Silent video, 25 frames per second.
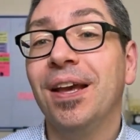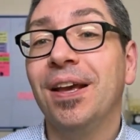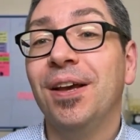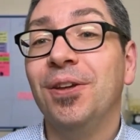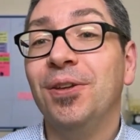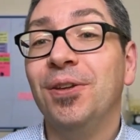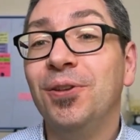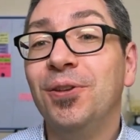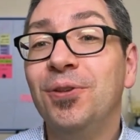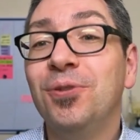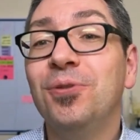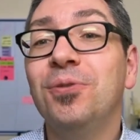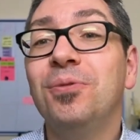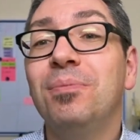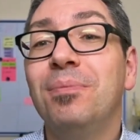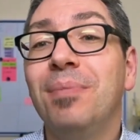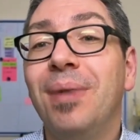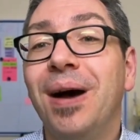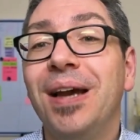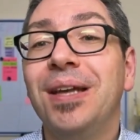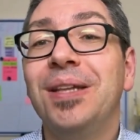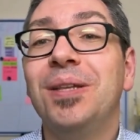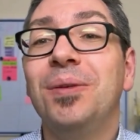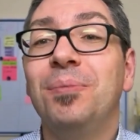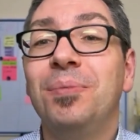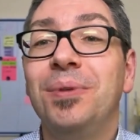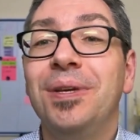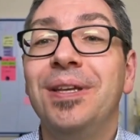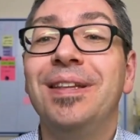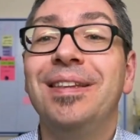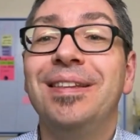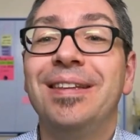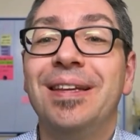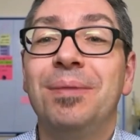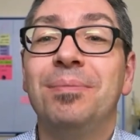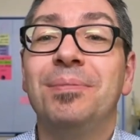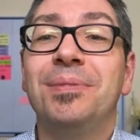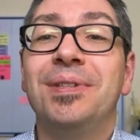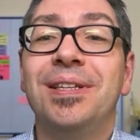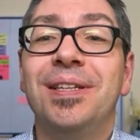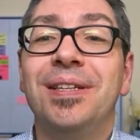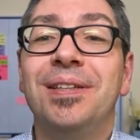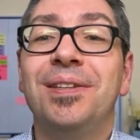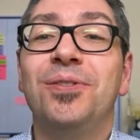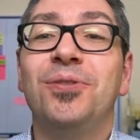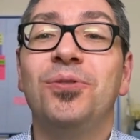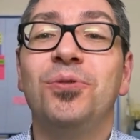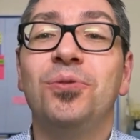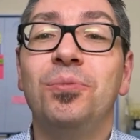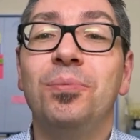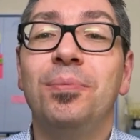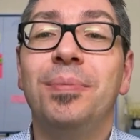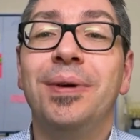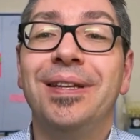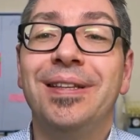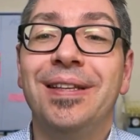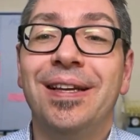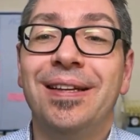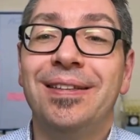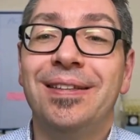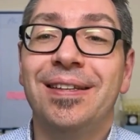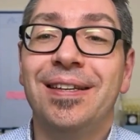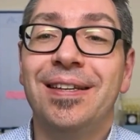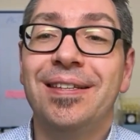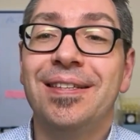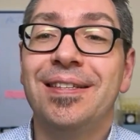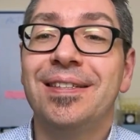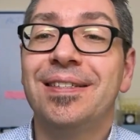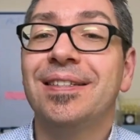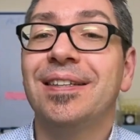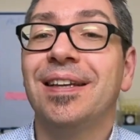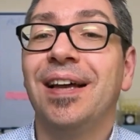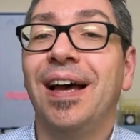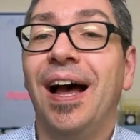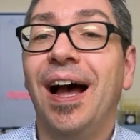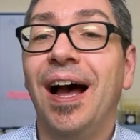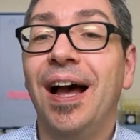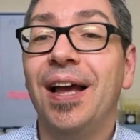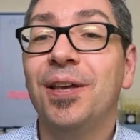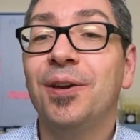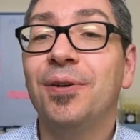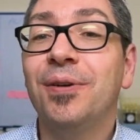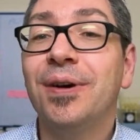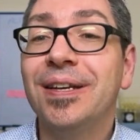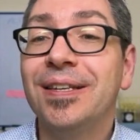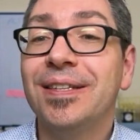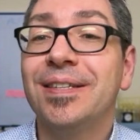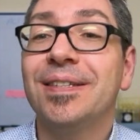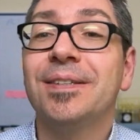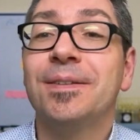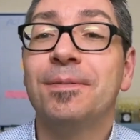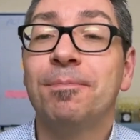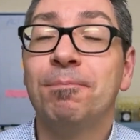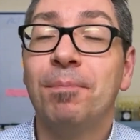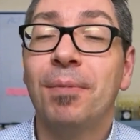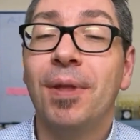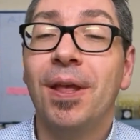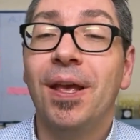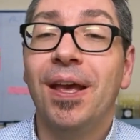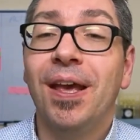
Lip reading: you might be tempted to beta test iOS.